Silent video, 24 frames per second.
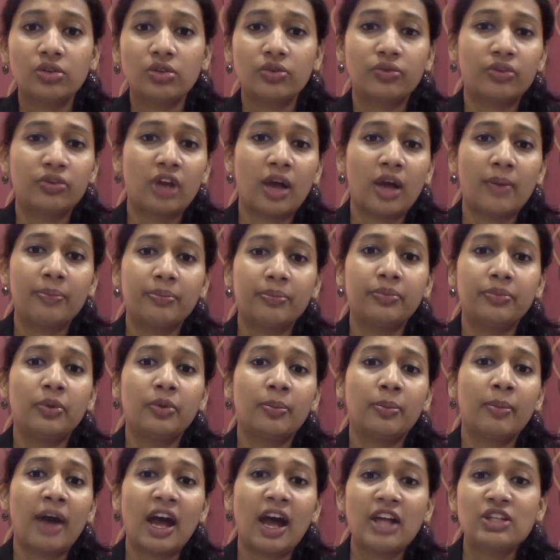from
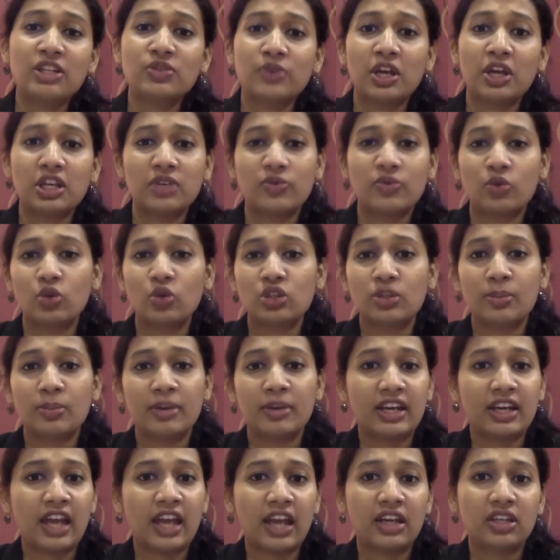March 24th
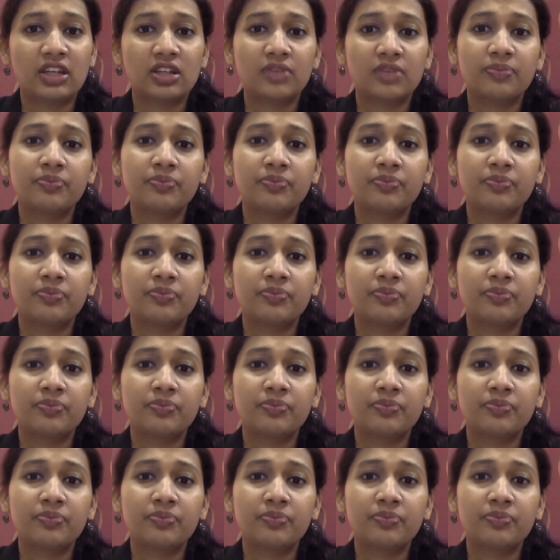midnight.